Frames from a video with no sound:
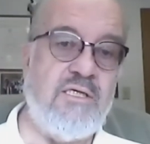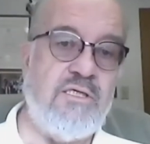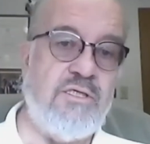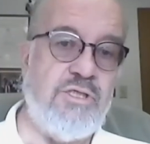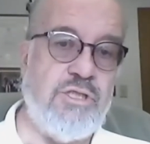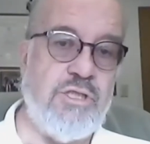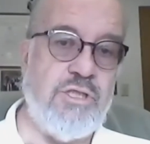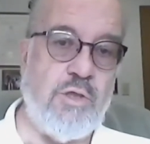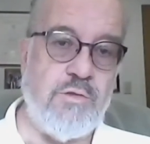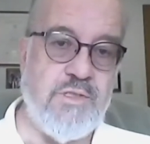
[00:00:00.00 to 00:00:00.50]

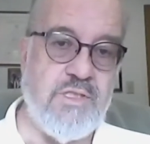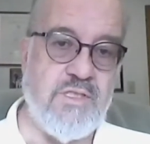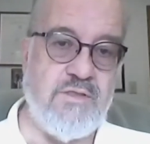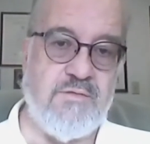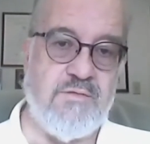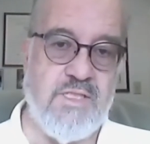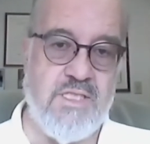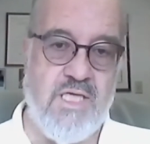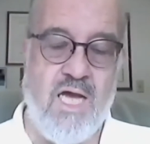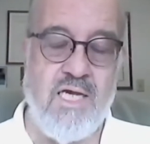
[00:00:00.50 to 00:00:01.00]

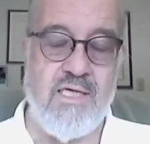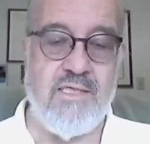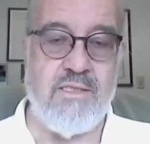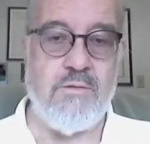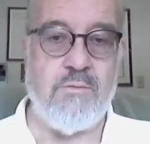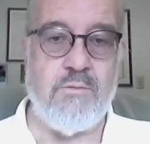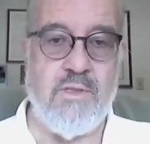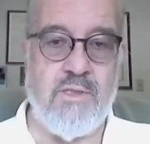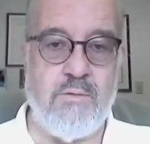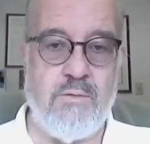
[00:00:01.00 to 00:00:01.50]
Joseph
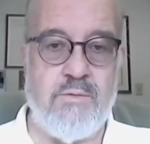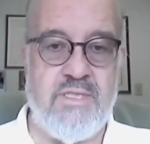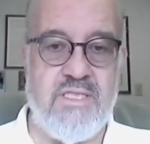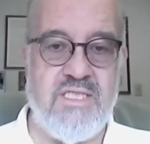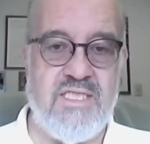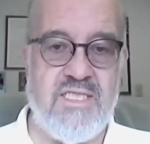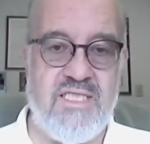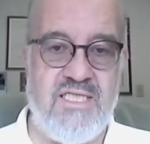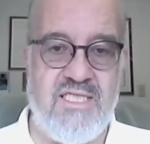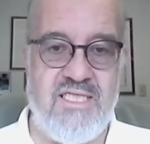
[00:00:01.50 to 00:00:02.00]
saga, where we
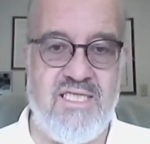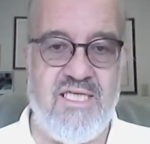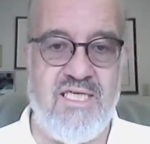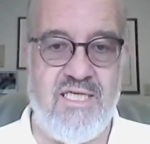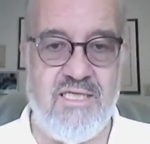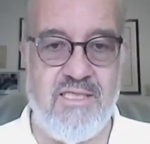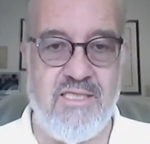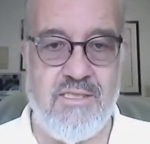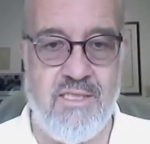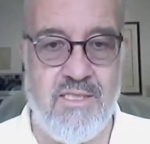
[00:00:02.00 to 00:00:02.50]
see
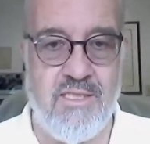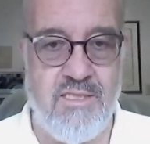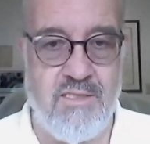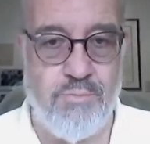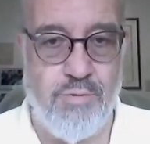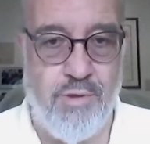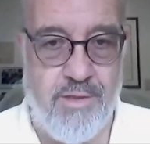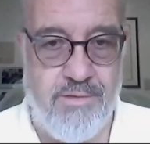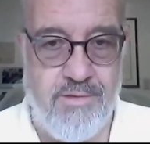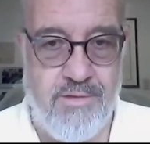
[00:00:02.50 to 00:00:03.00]
he and his
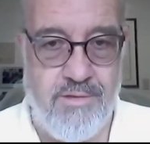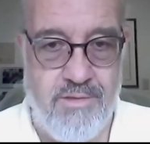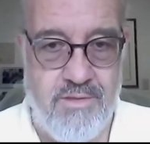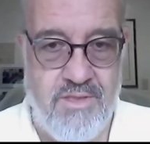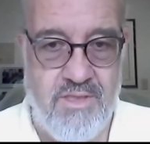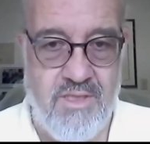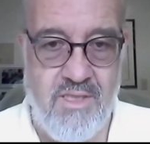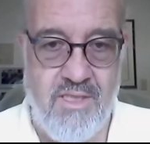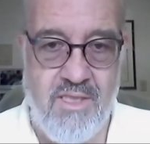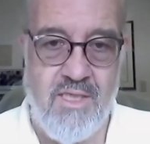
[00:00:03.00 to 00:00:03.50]

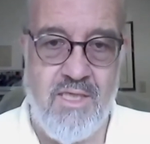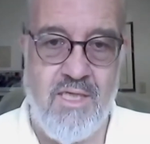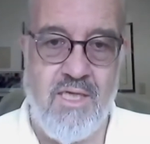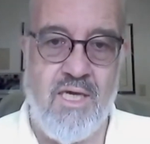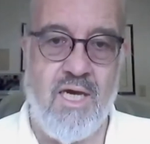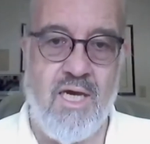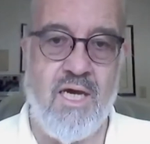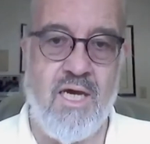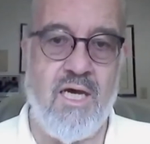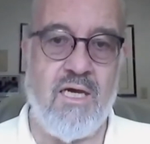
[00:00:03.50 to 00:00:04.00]
brothers
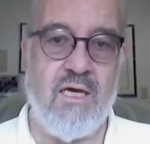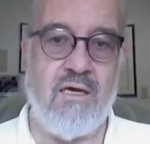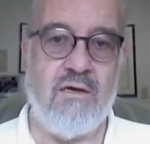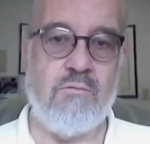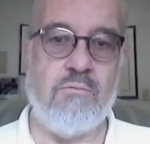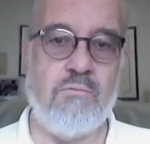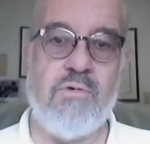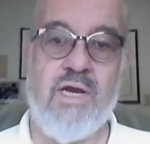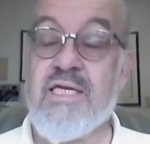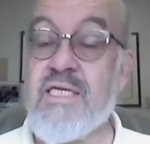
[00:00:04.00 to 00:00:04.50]

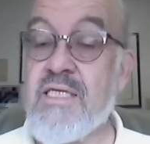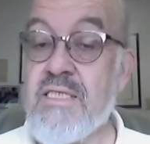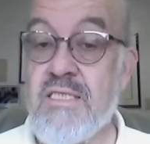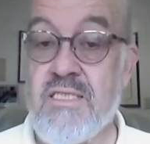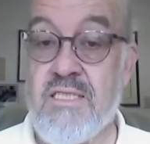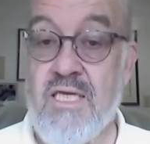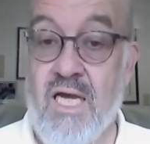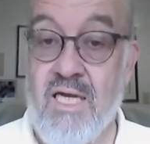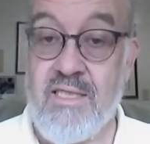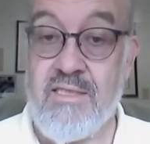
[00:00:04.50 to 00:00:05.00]

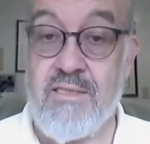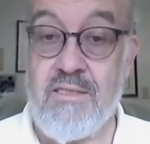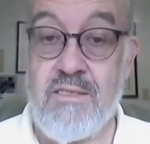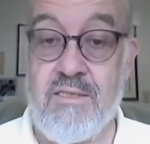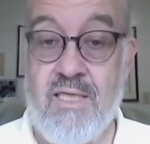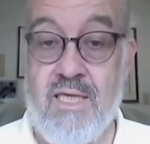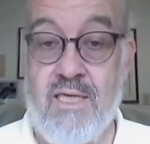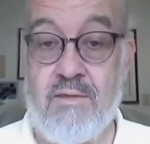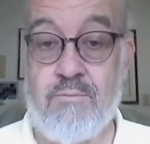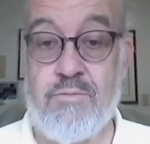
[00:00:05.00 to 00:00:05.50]

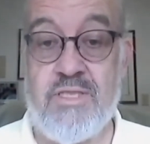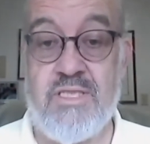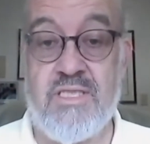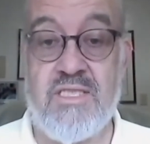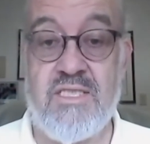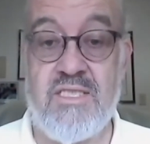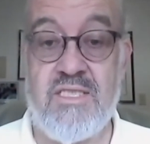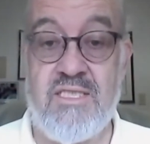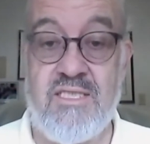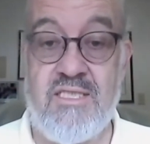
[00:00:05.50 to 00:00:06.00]
reconciled, and we
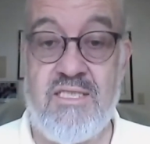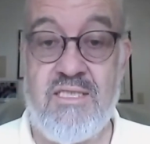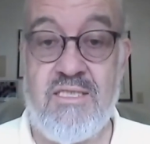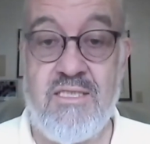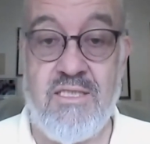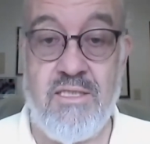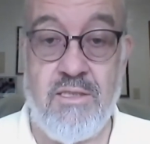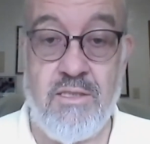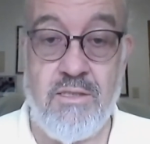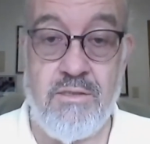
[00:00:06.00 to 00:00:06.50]
see
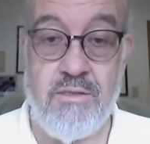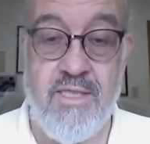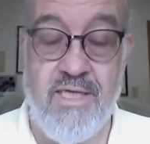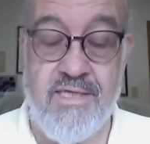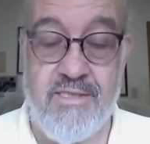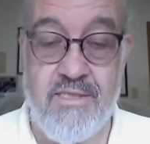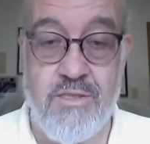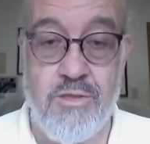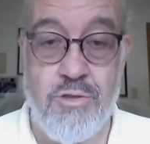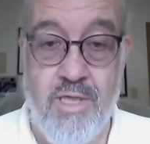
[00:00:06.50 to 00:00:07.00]
their
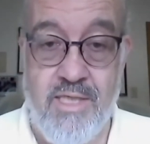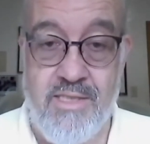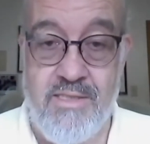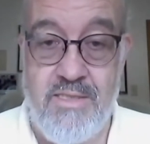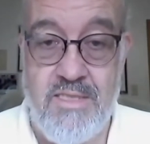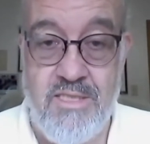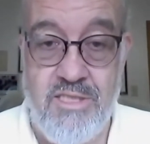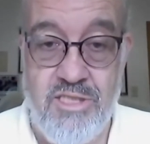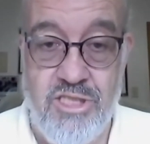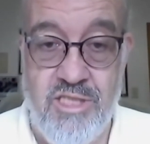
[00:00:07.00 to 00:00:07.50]
next
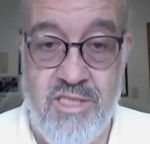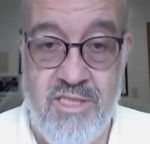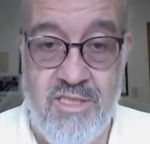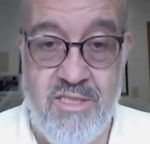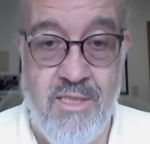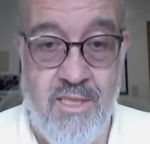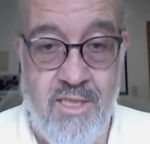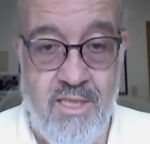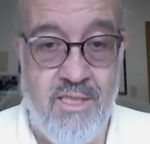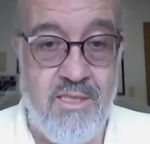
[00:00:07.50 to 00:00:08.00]

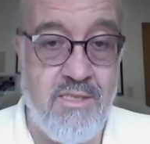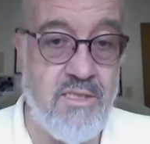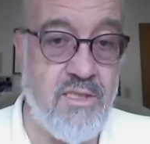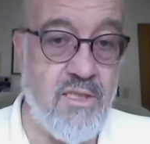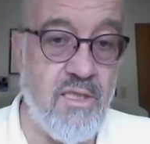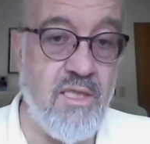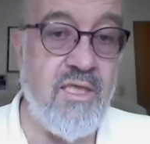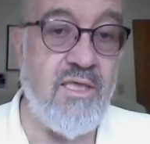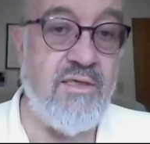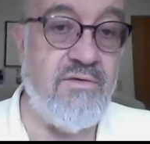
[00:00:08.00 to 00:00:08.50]
transition to
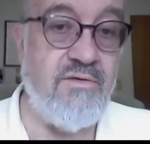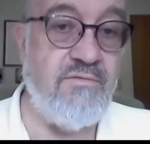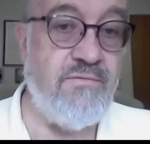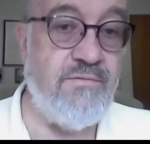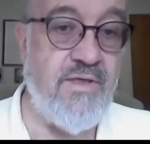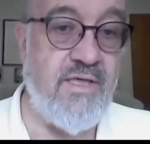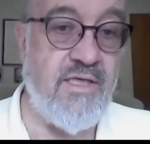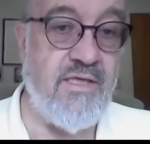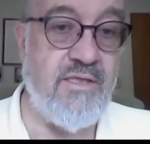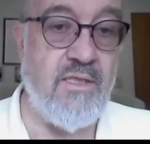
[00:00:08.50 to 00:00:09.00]

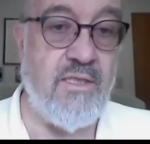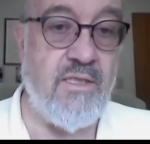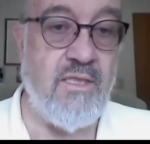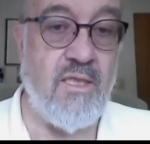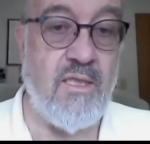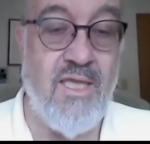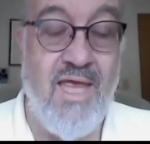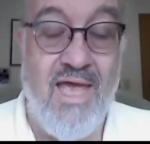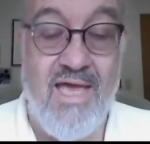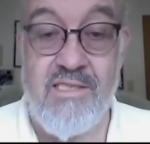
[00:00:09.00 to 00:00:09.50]
live in
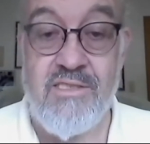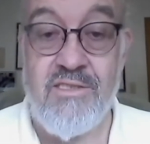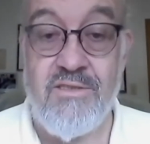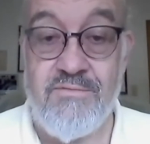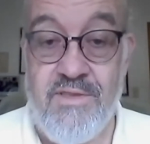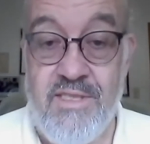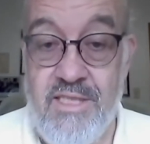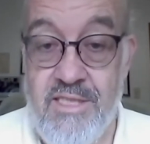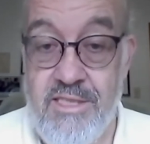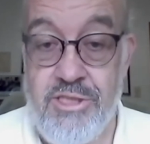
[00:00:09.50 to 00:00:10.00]
the land of
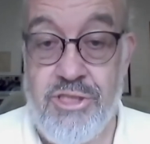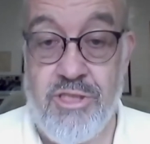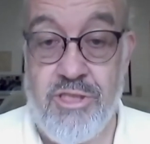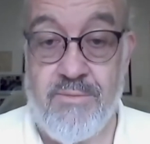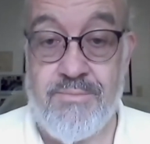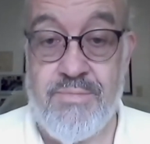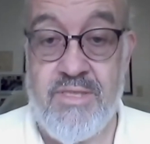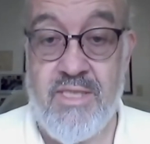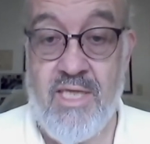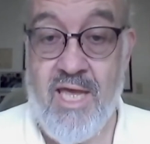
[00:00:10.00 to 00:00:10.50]

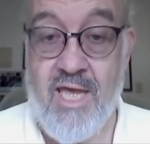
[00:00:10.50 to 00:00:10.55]
Egypt.